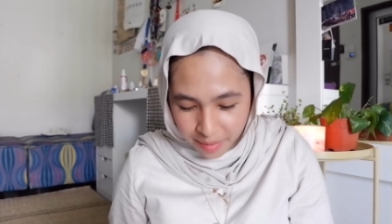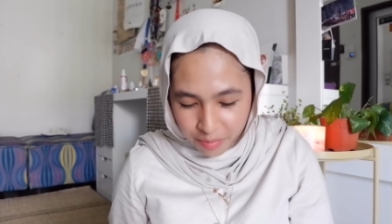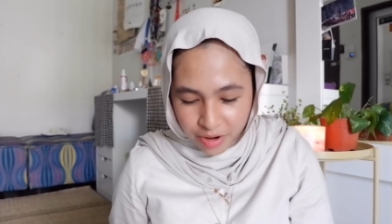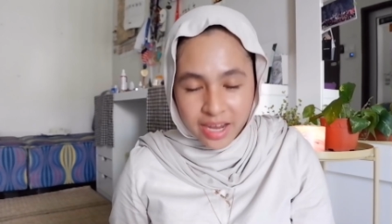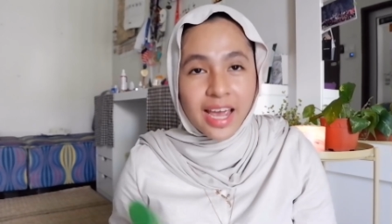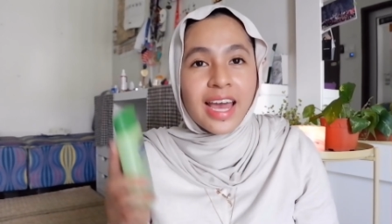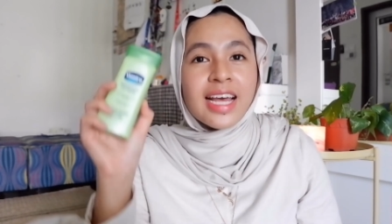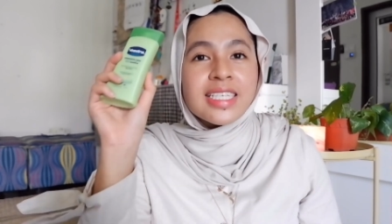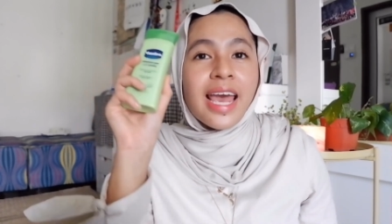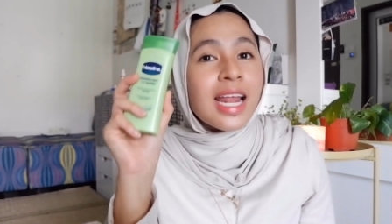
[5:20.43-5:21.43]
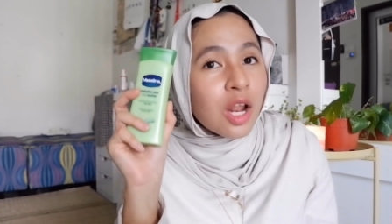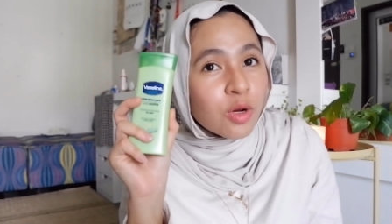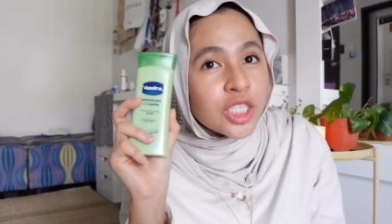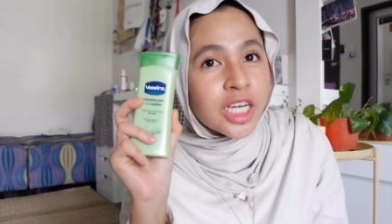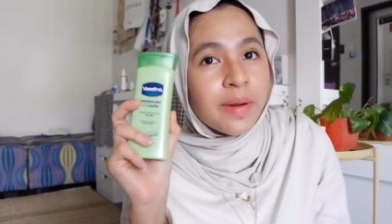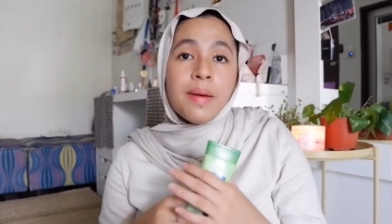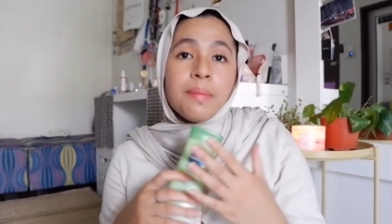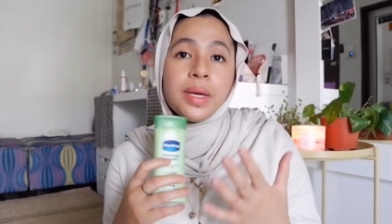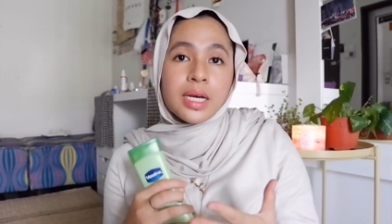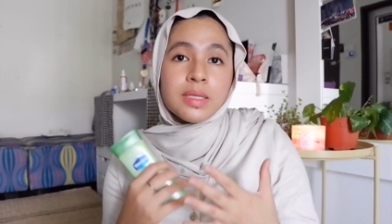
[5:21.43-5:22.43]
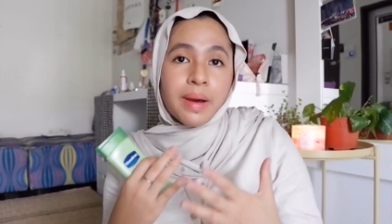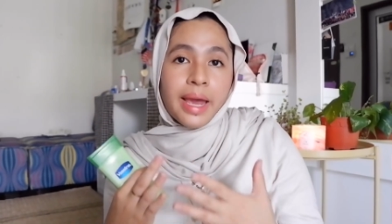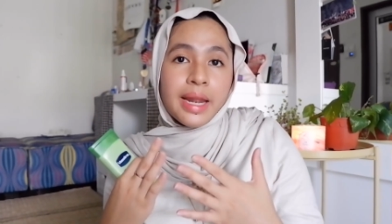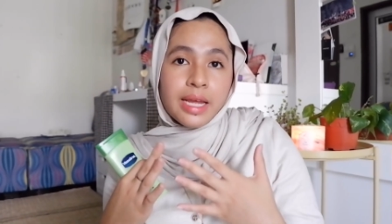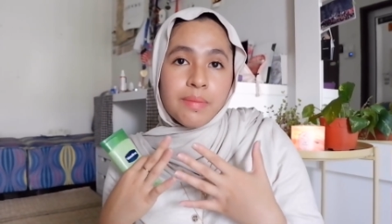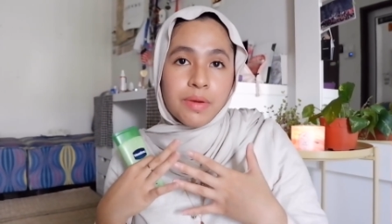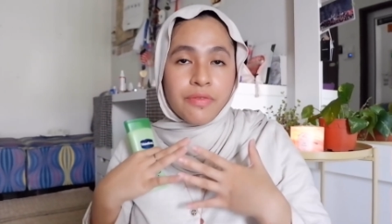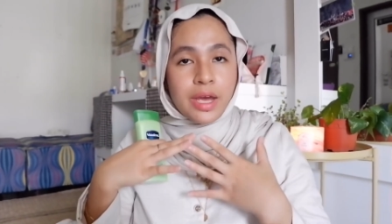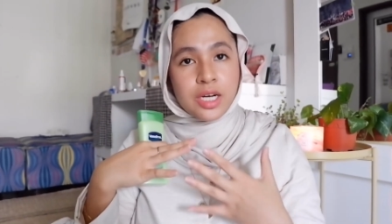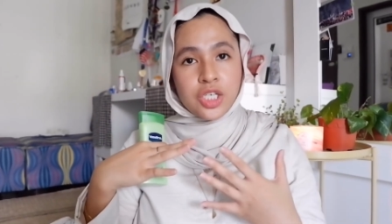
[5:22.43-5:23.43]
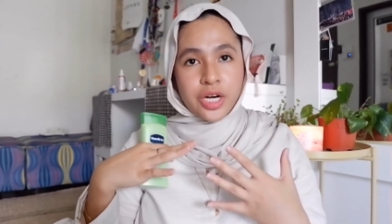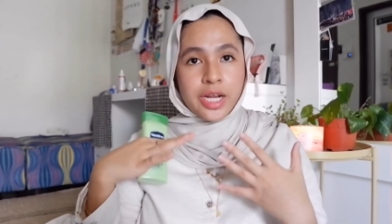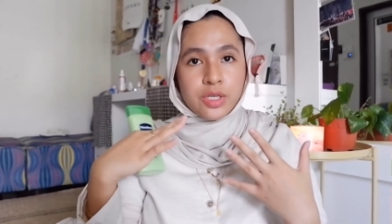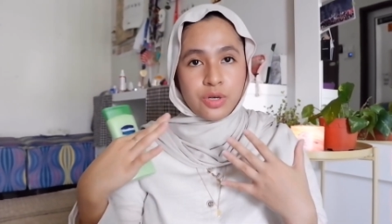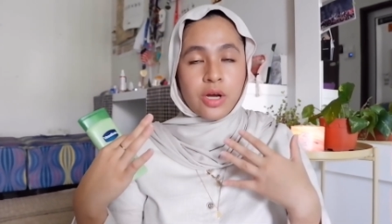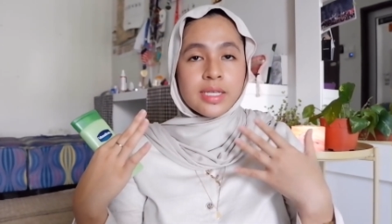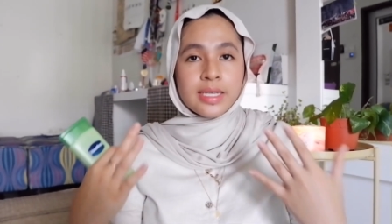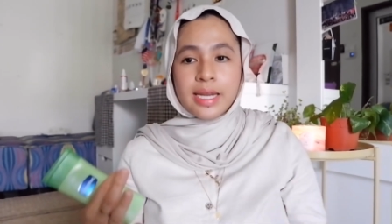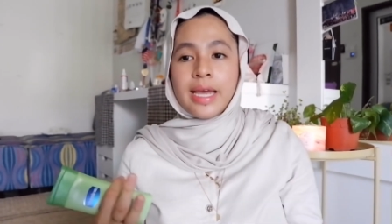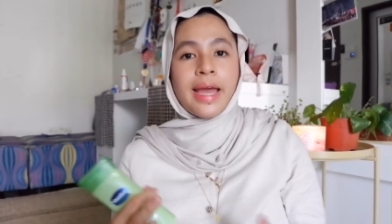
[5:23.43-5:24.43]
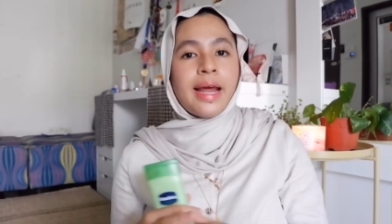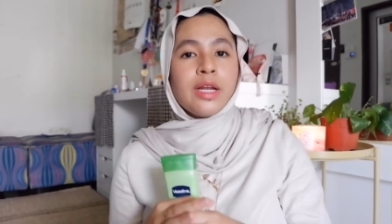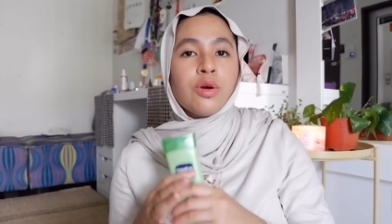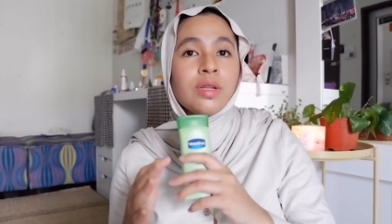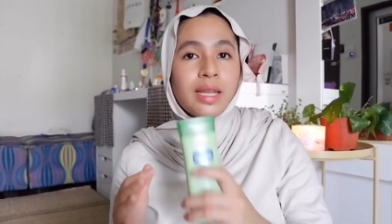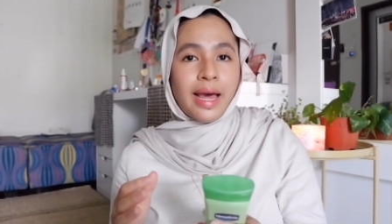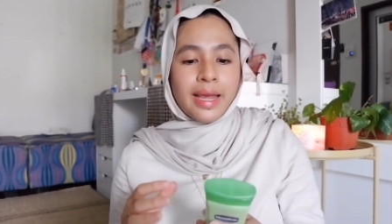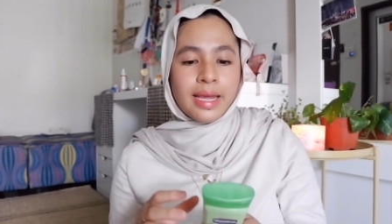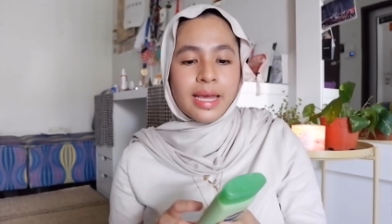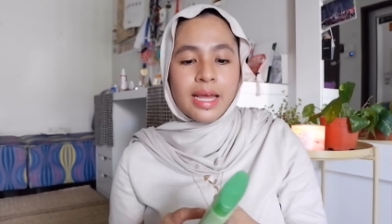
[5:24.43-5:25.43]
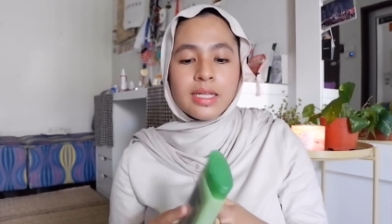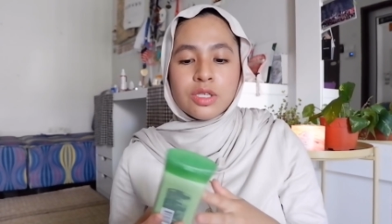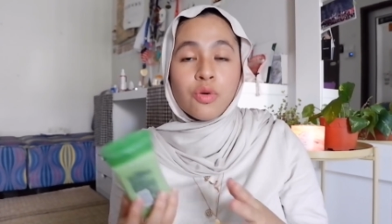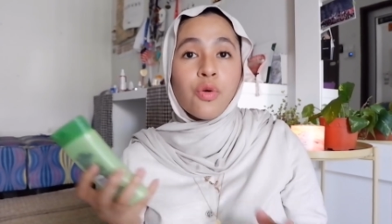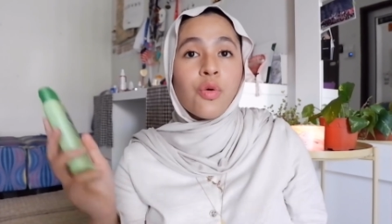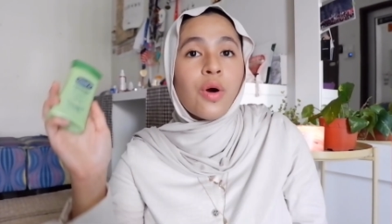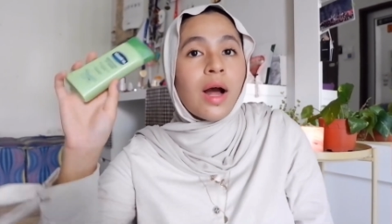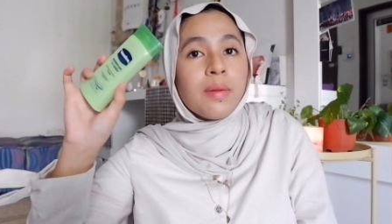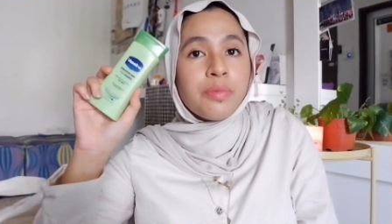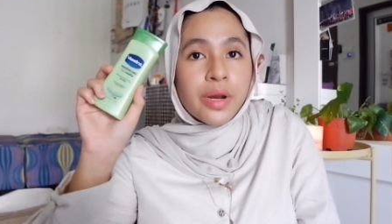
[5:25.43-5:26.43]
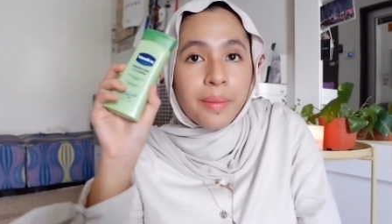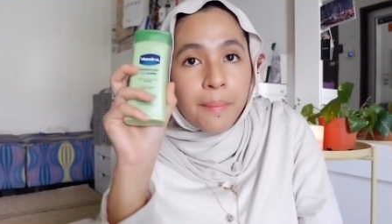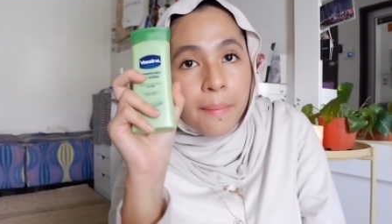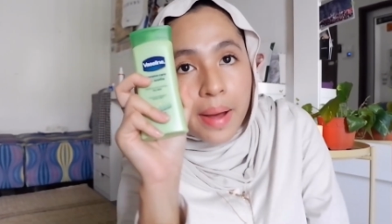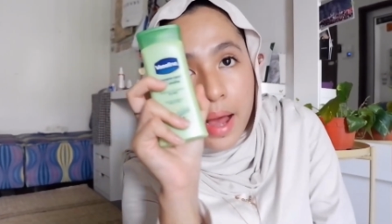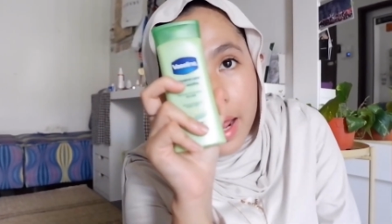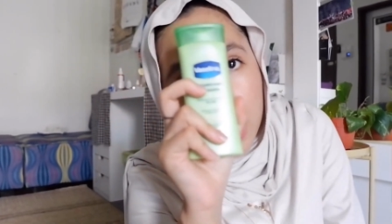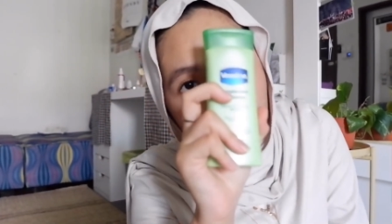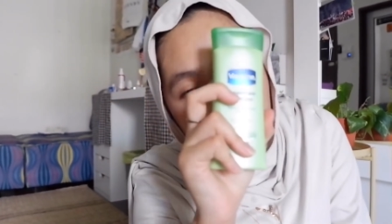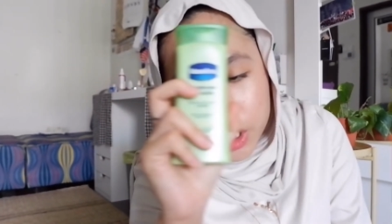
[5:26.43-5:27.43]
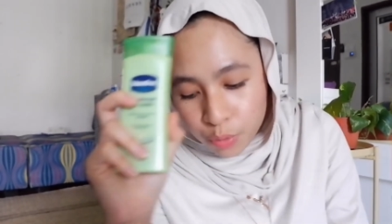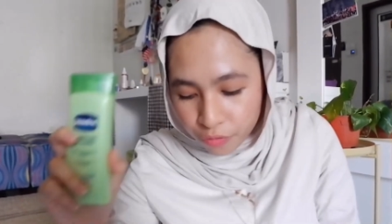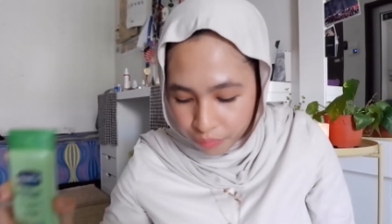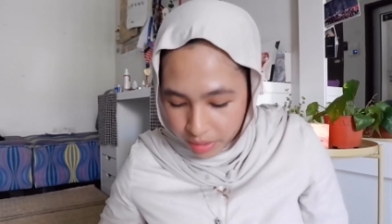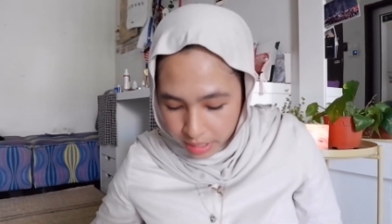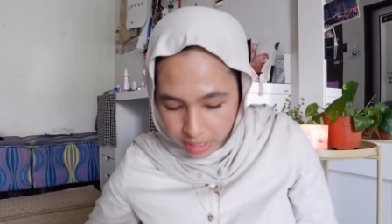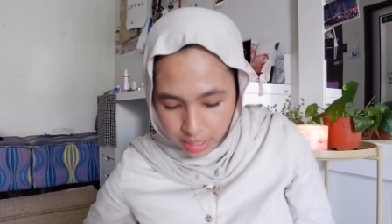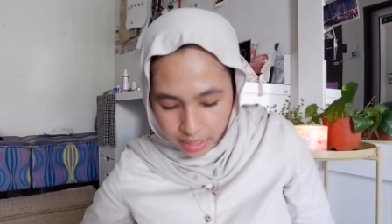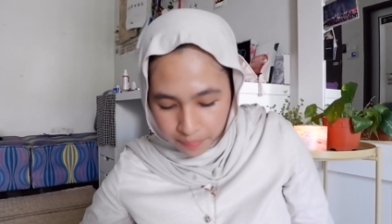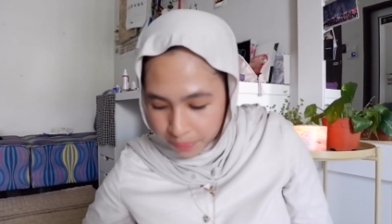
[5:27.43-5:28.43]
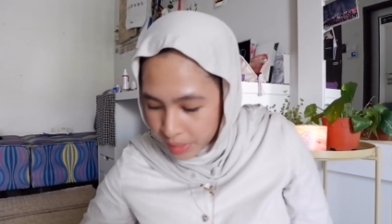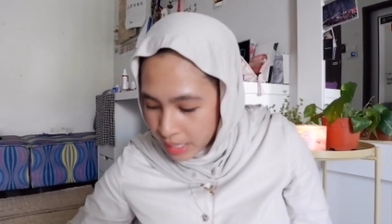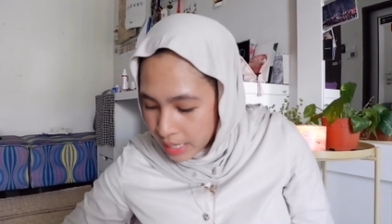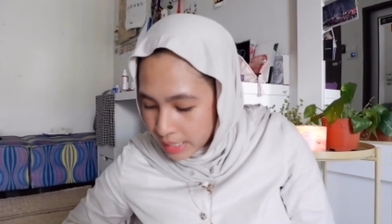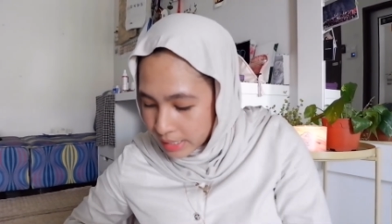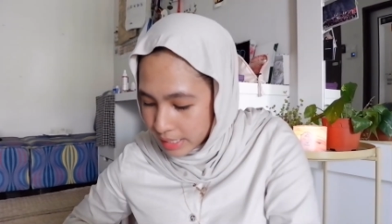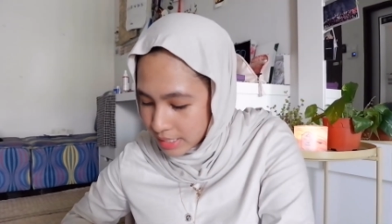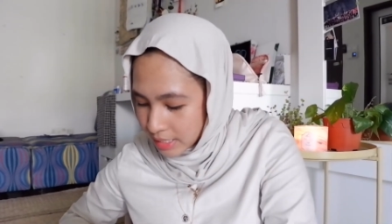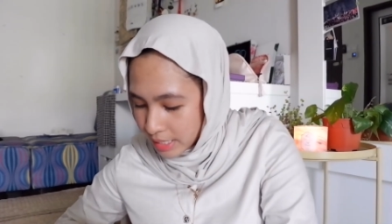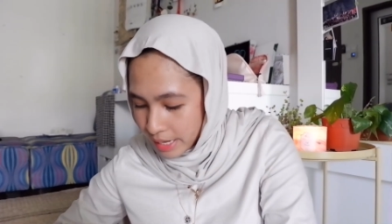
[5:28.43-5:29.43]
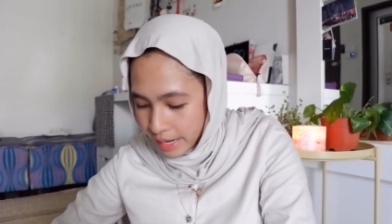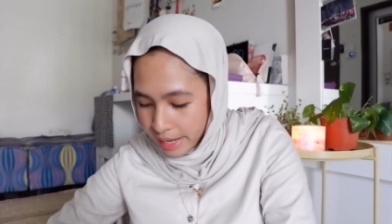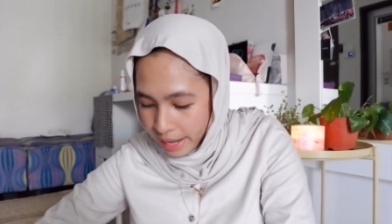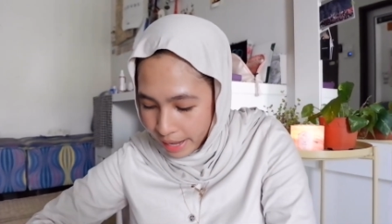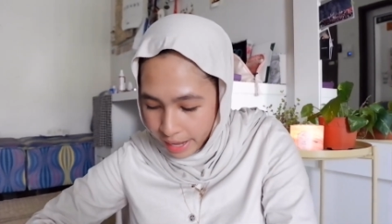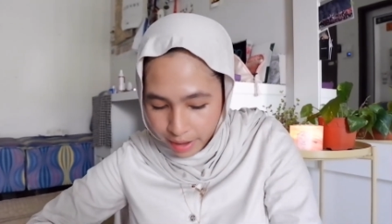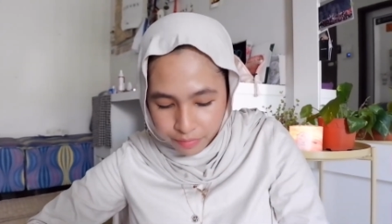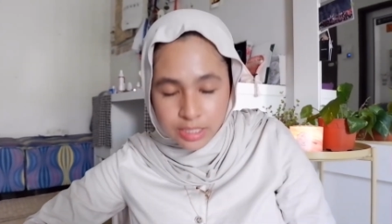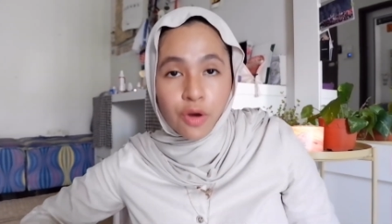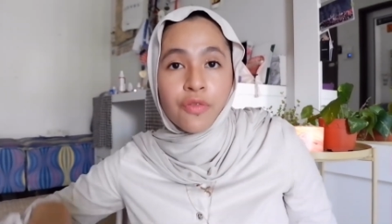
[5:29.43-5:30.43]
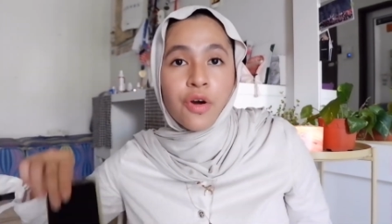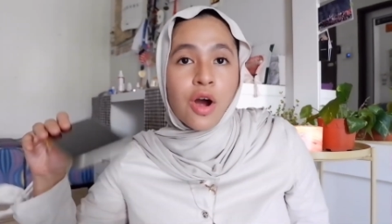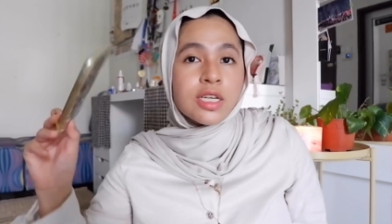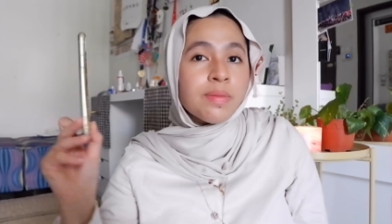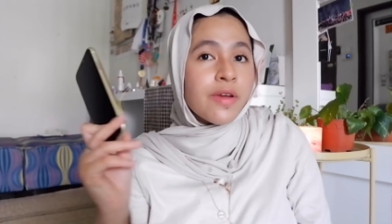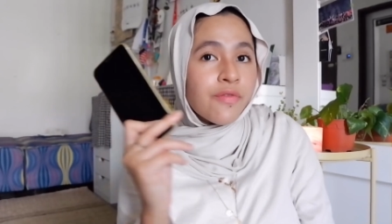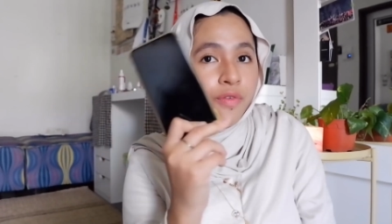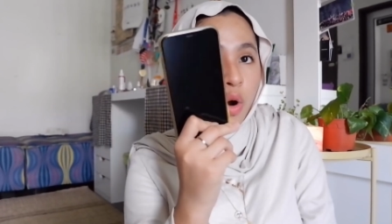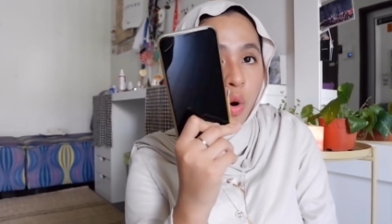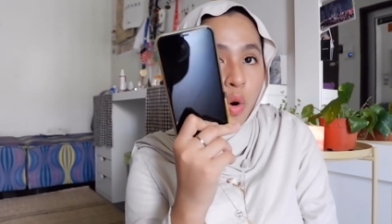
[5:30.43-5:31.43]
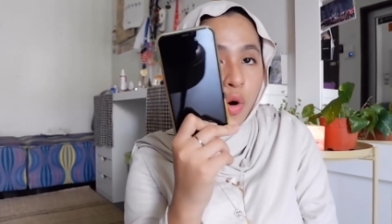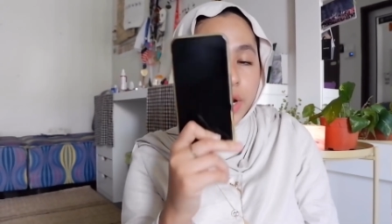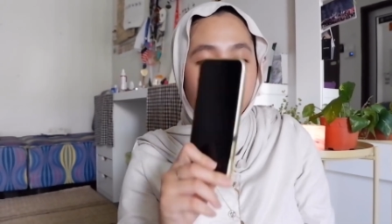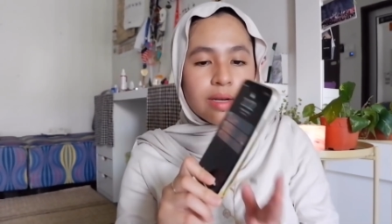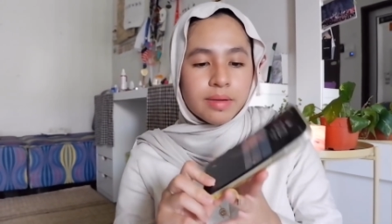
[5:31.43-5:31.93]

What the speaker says: I bring is a lotion because my hand can be very drying throughout the day and I don't like it, so I'll bring my lotion with me. The next thing that I have is of course my phone.